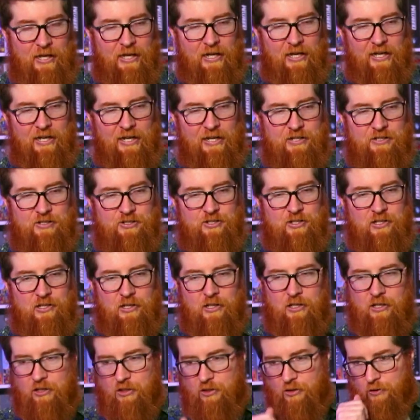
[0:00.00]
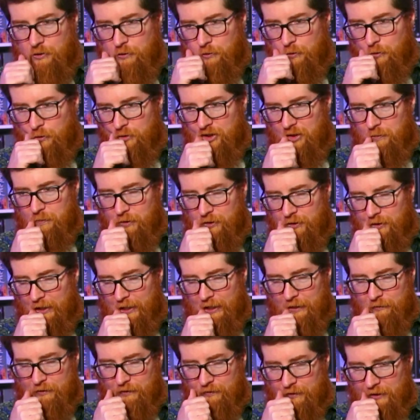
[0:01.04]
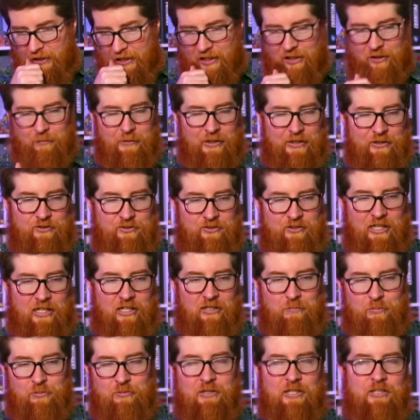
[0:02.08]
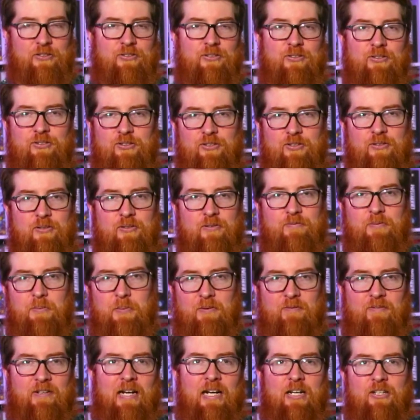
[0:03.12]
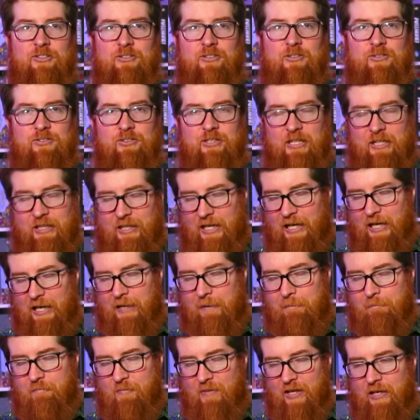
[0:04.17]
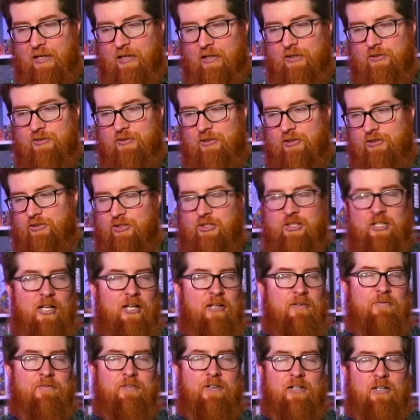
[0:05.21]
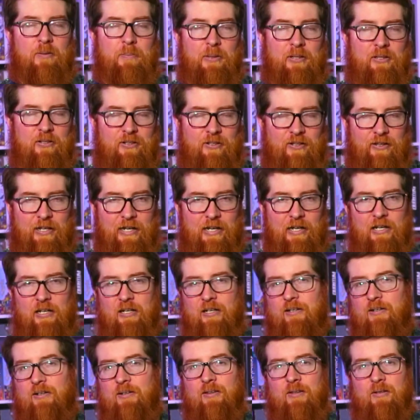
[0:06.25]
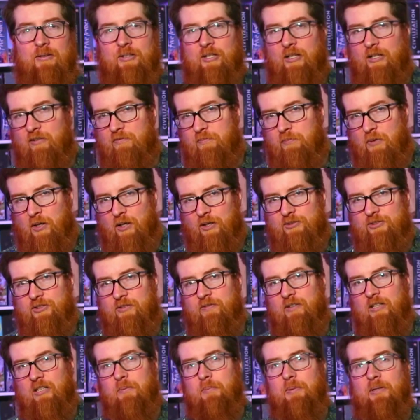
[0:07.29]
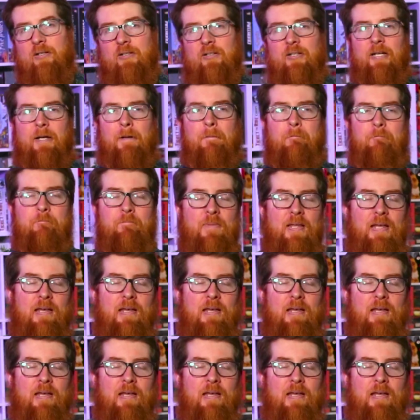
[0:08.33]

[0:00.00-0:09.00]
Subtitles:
and you only play with the elements that are present from the factions in the game. So there's a ton of variability there, and a ton of monster variability.